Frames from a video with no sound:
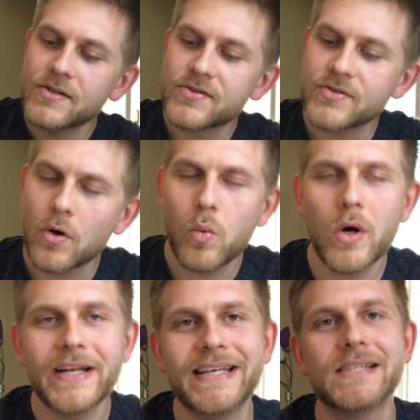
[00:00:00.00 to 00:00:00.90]
So
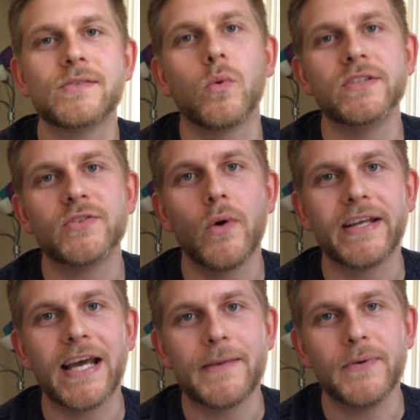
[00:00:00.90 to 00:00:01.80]
what is
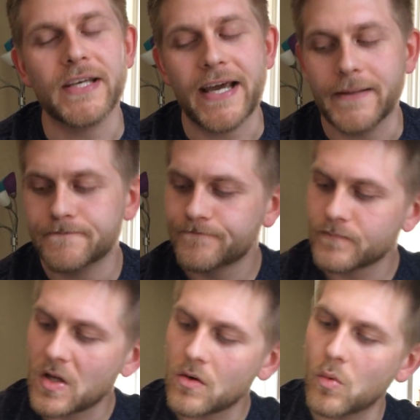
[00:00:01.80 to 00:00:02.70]
120 IPA?
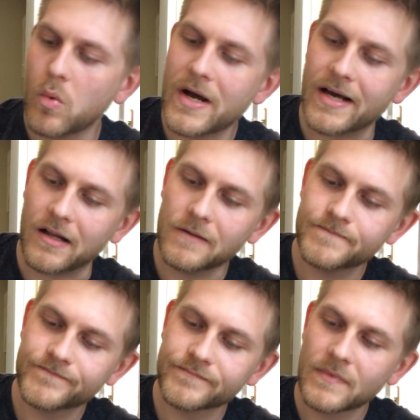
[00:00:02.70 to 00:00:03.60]
Well,
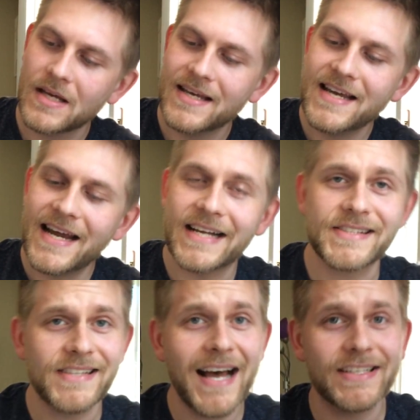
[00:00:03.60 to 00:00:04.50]

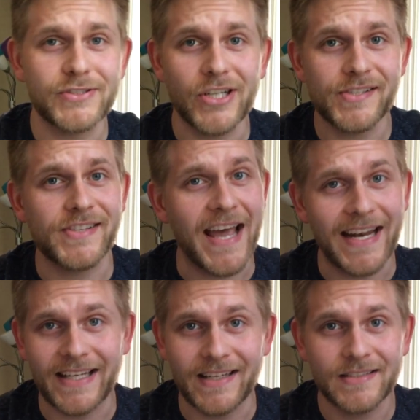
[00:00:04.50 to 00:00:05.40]
it's not just
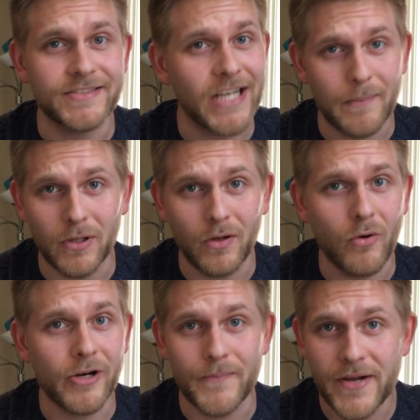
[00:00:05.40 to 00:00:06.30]
any double
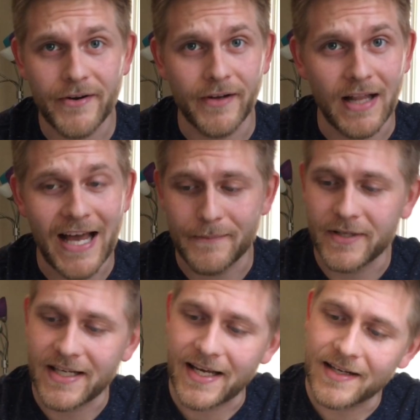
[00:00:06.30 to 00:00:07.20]
or imperial
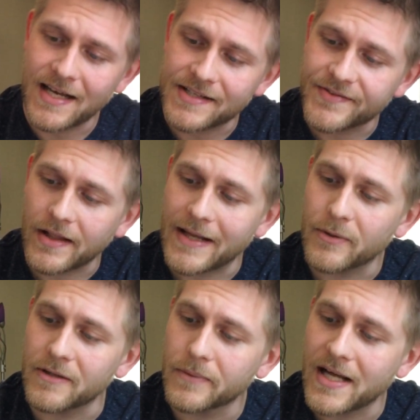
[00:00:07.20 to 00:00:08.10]
IPA. As the
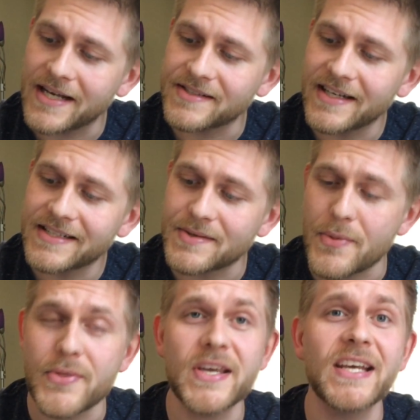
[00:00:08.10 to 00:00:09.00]
label implies, it is
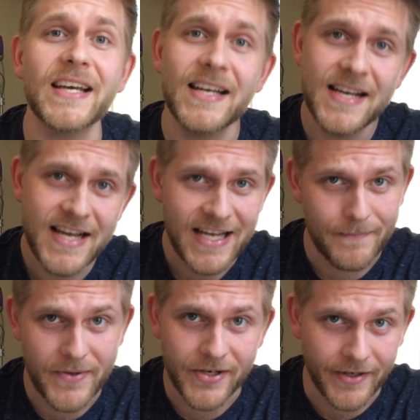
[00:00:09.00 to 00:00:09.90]
the
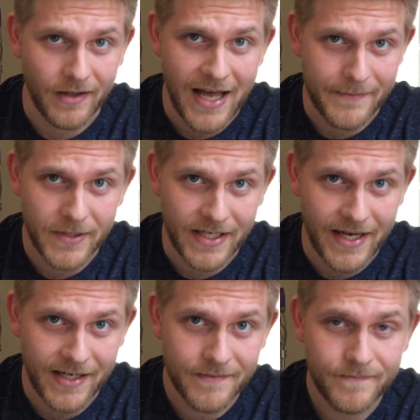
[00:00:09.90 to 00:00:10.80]
imperial
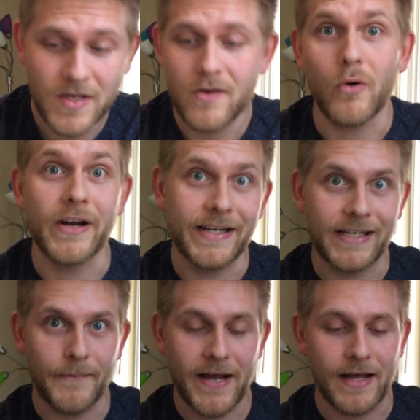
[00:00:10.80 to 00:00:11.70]
IPA, or
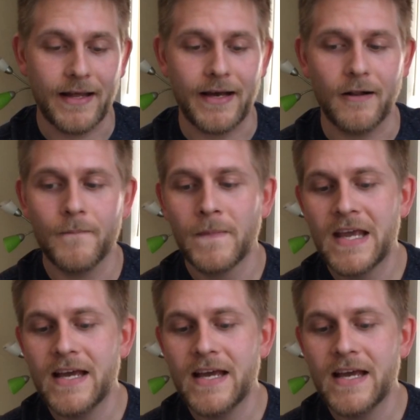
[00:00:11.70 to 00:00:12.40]
India Pale Ale.